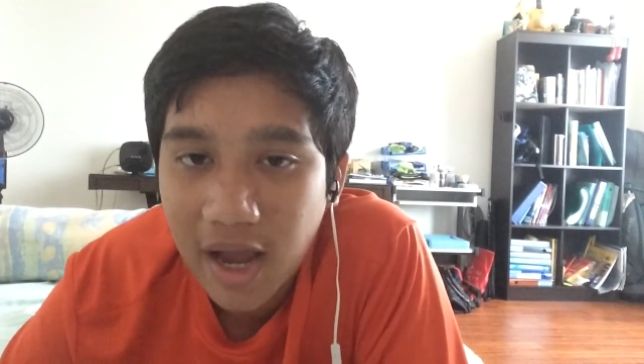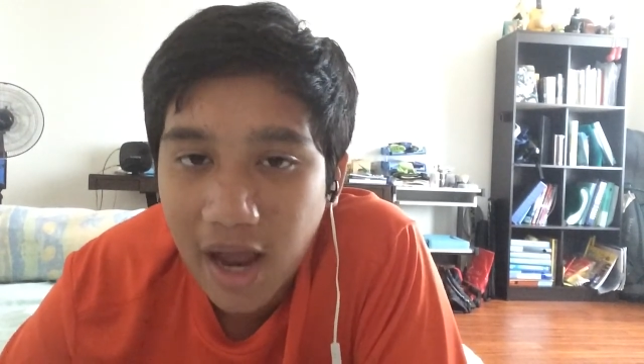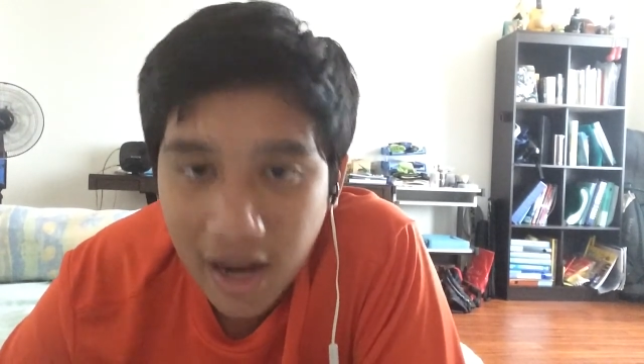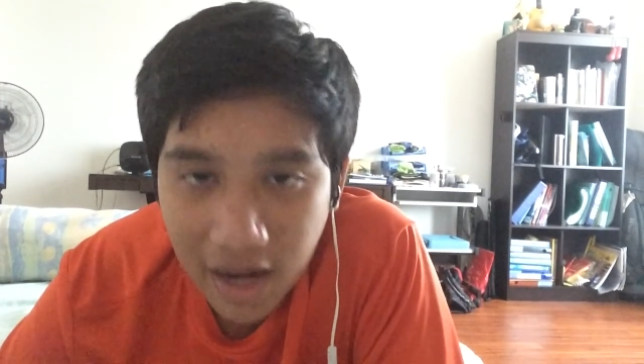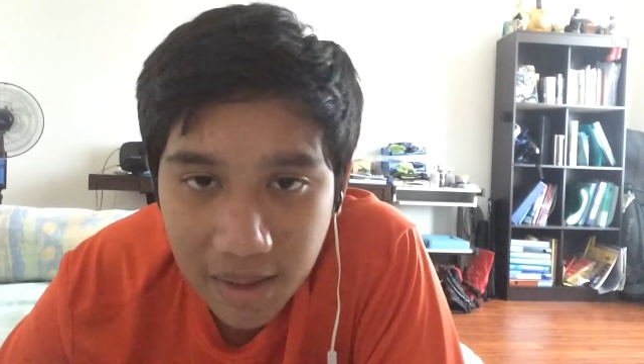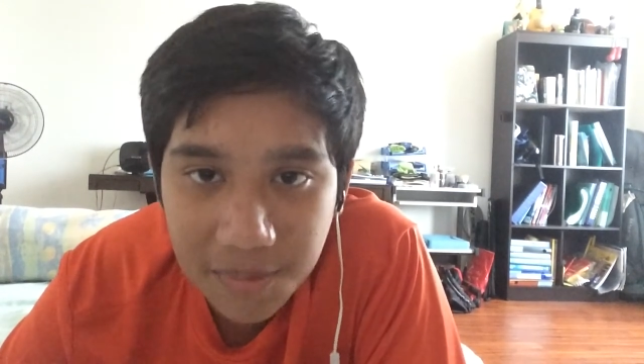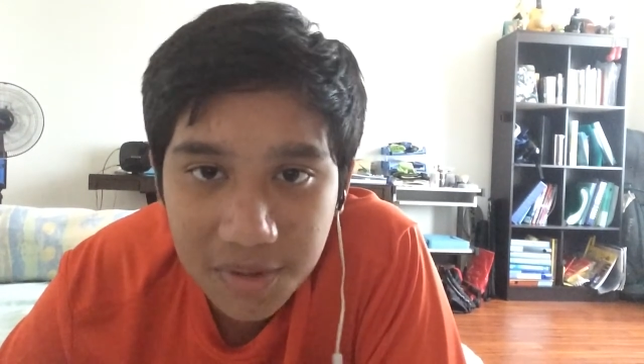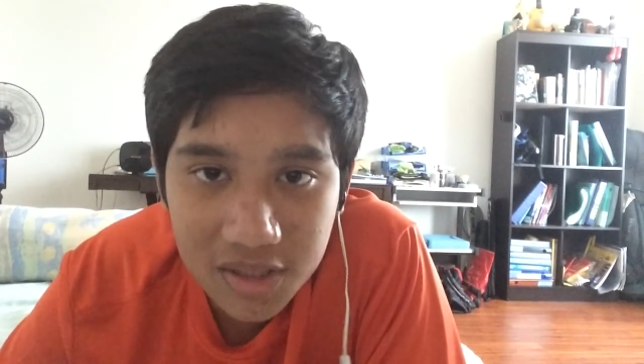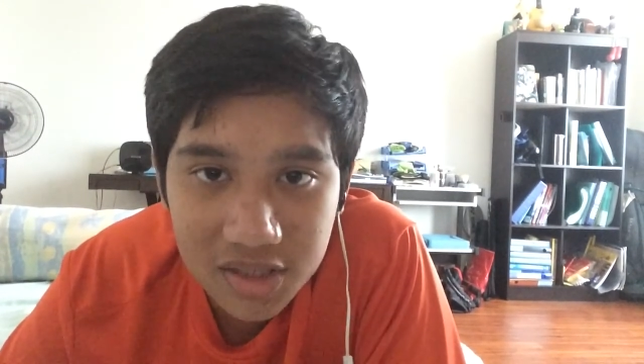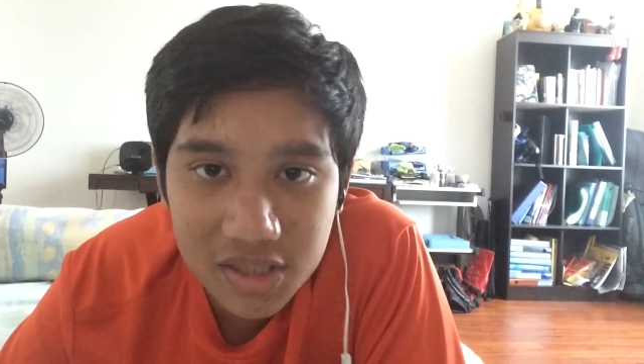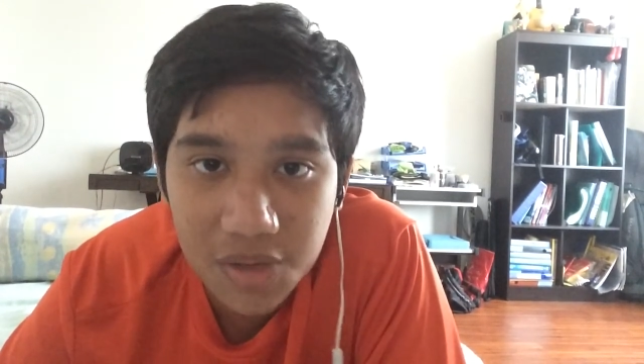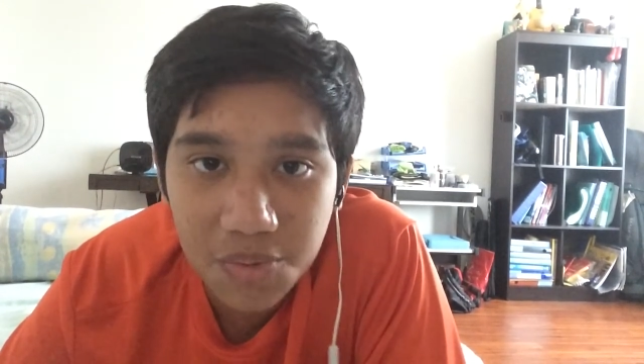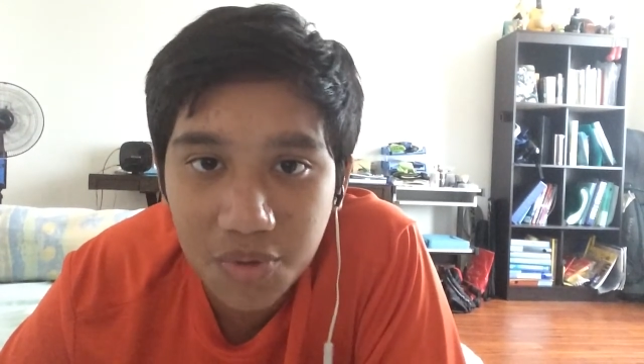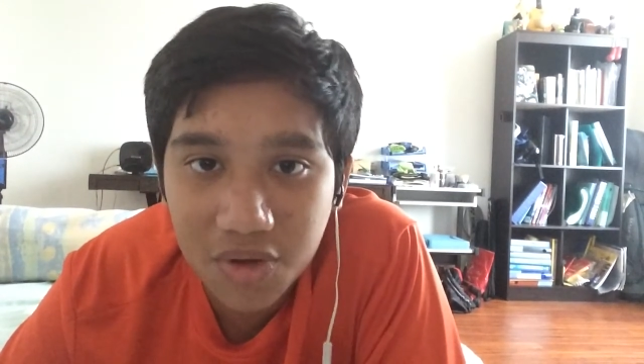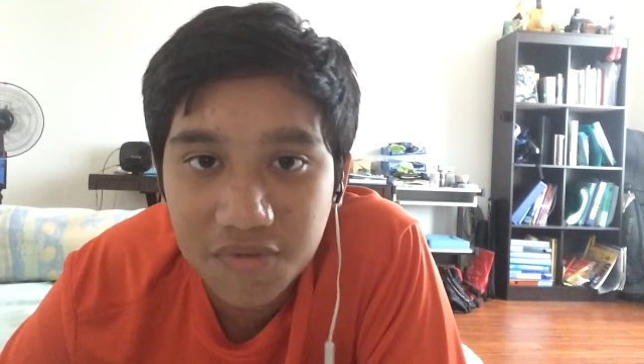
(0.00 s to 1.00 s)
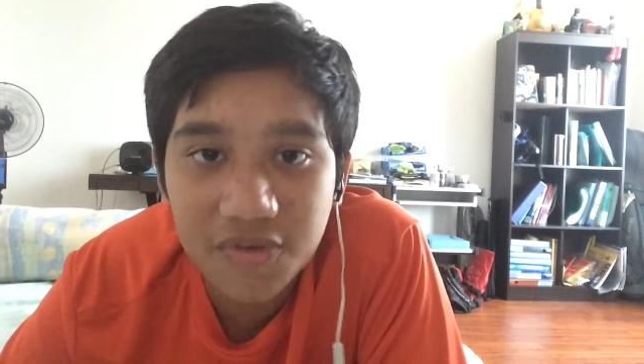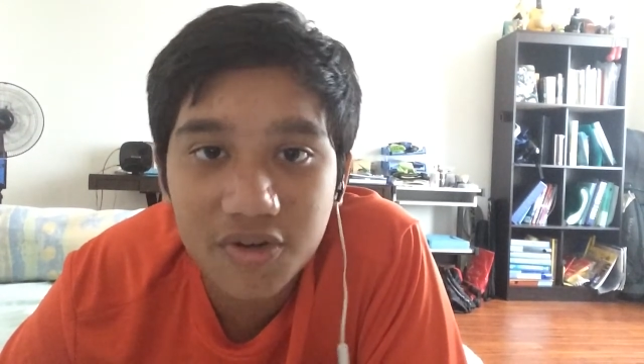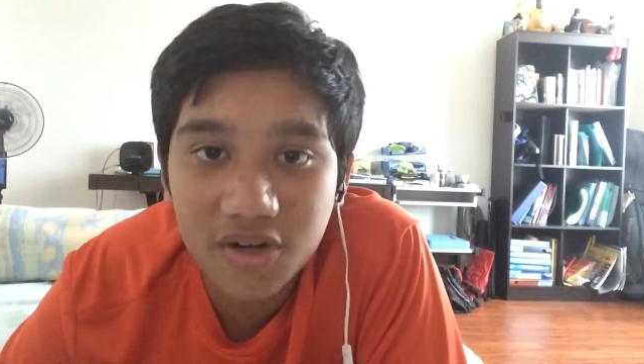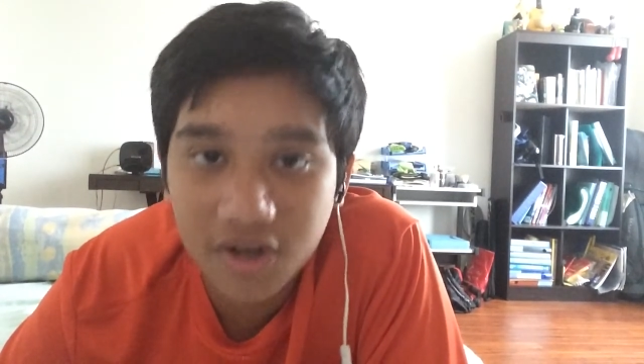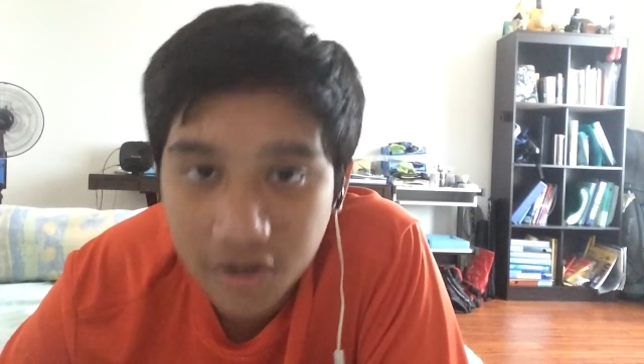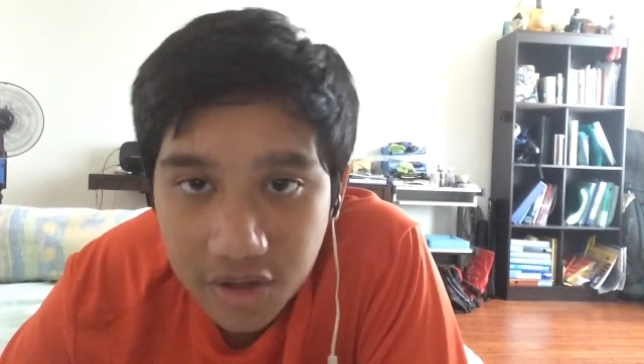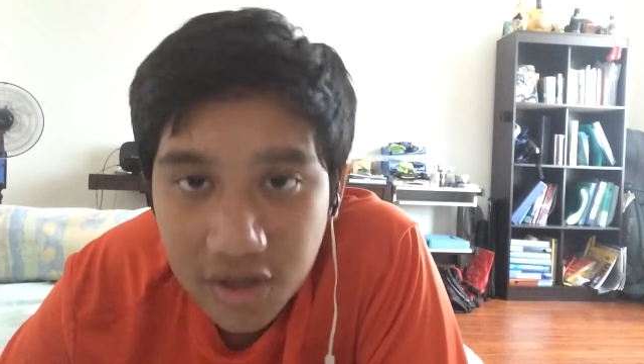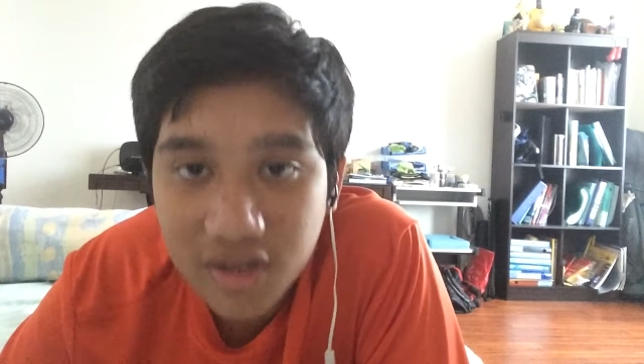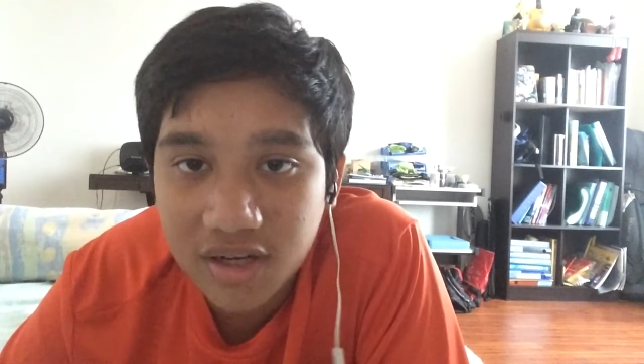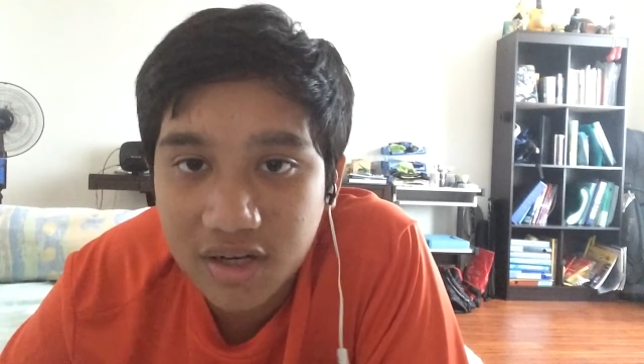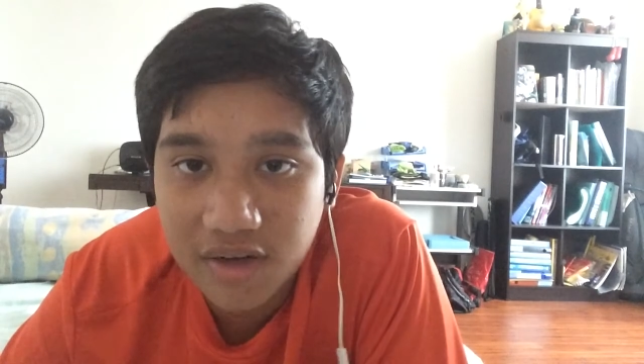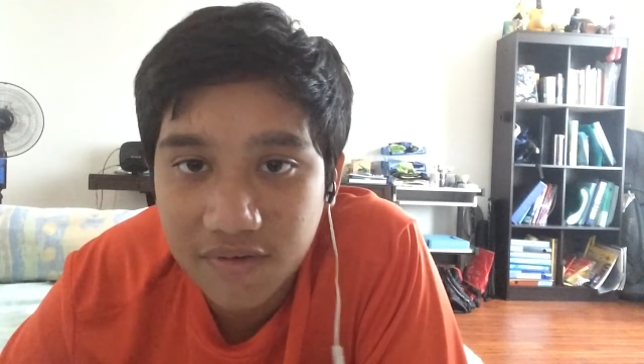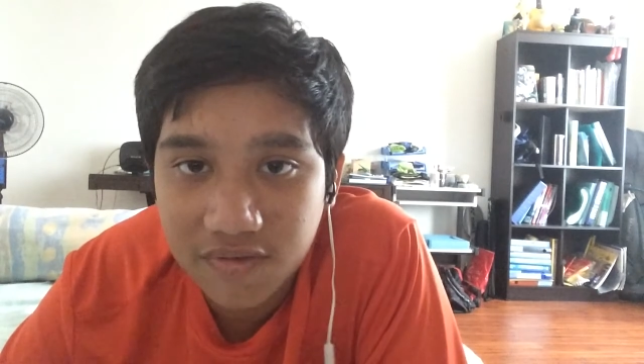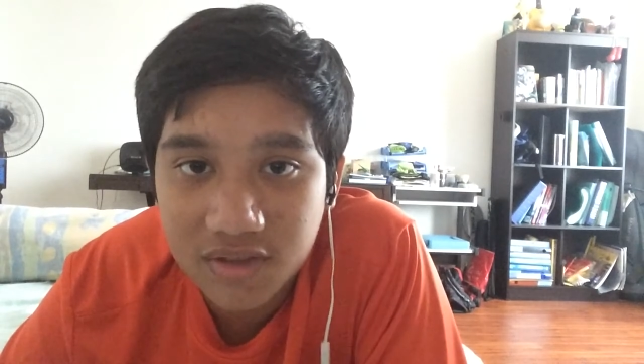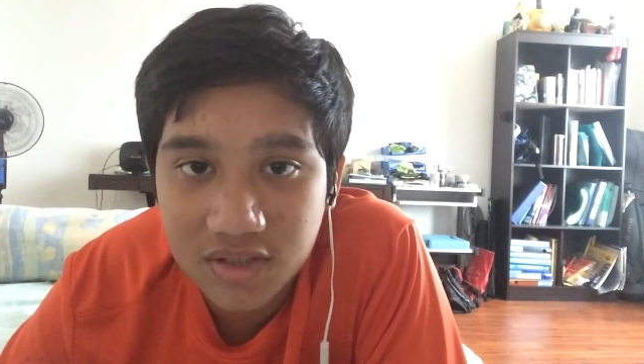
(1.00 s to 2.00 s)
and I'm gonna say Watford are good enough